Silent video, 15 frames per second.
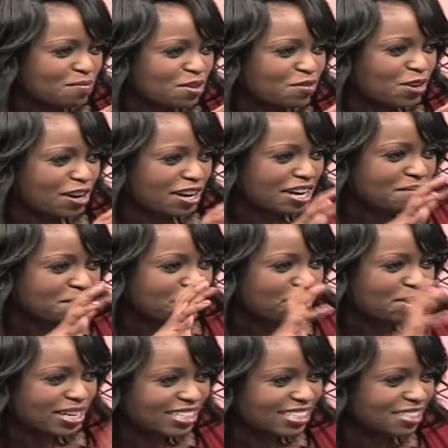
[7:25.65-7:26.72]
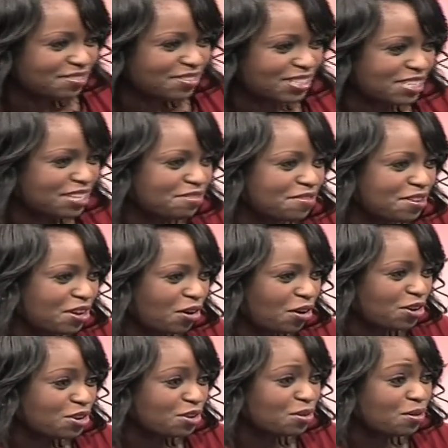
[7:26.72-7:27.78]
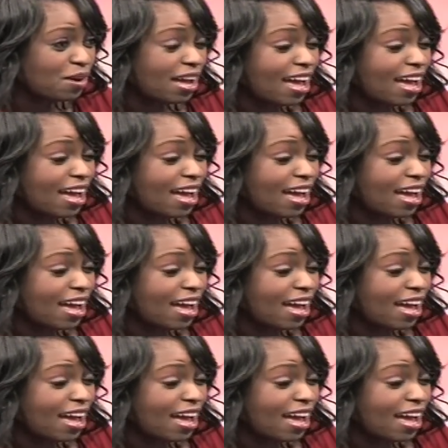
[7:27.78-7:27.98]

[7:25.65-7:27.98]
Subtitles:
You've got an impressive CV on you.